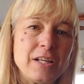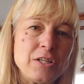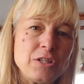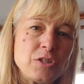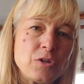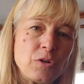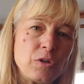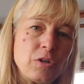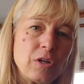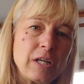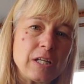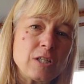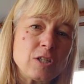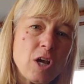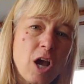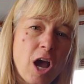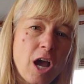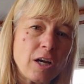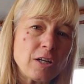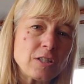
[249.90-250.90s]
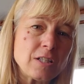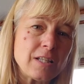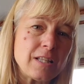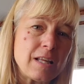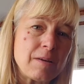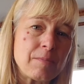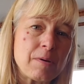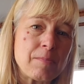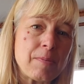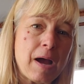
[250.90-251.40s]
So you can talk to
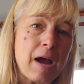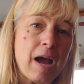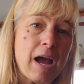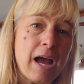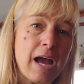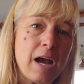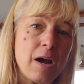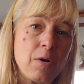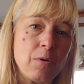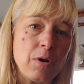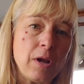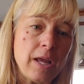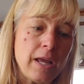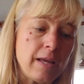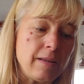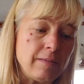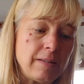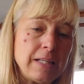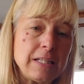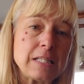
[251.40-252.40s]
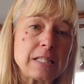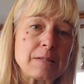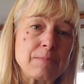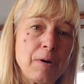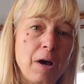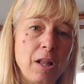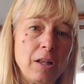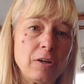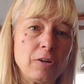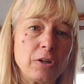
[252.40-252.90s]
them about how these
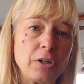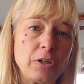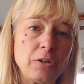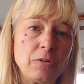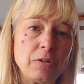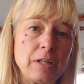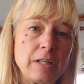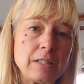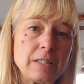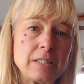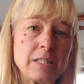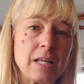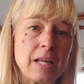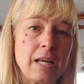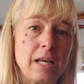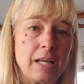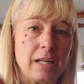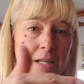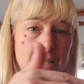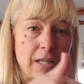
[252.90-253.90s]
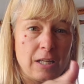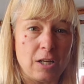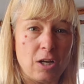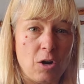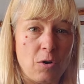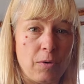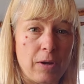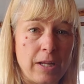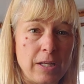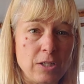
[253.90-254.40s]
smaller units can
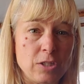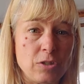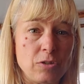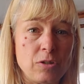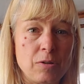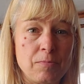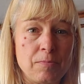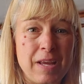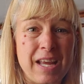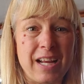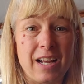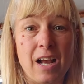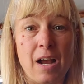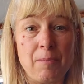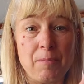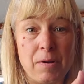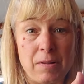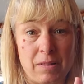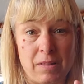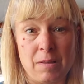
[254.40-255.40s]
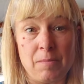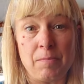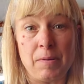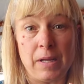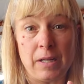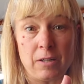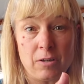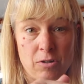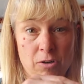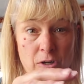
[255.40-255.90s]
go into to make up the
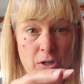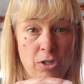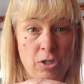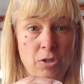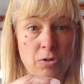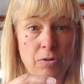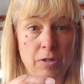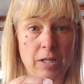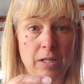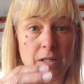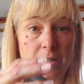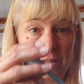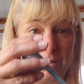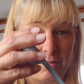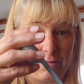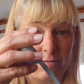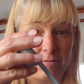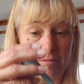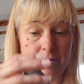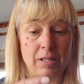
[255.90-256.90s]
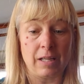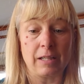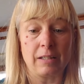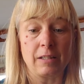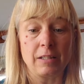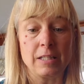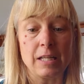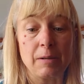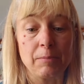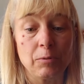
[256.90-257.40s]
bigger unit, like
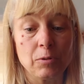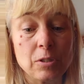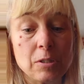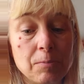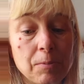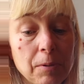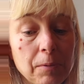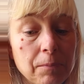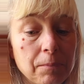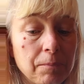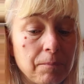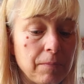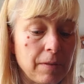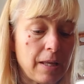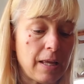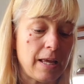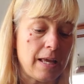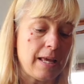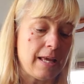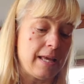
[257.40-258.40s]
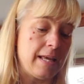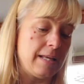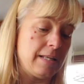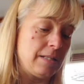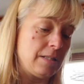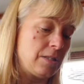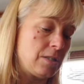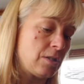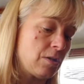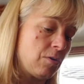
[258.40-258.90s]
the tablespoon.
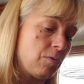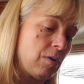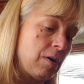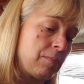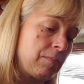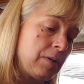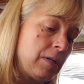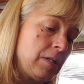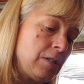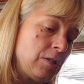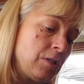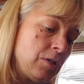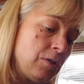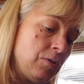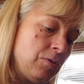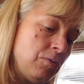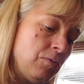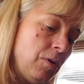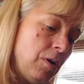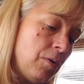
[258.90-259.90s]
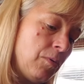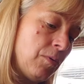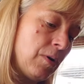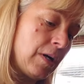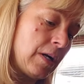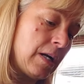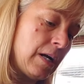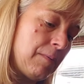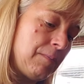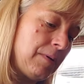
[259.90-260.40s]
So I'm going to do
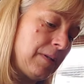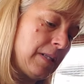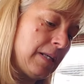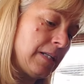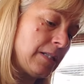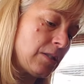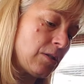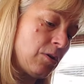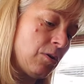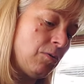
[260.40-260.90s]
1 cup of this.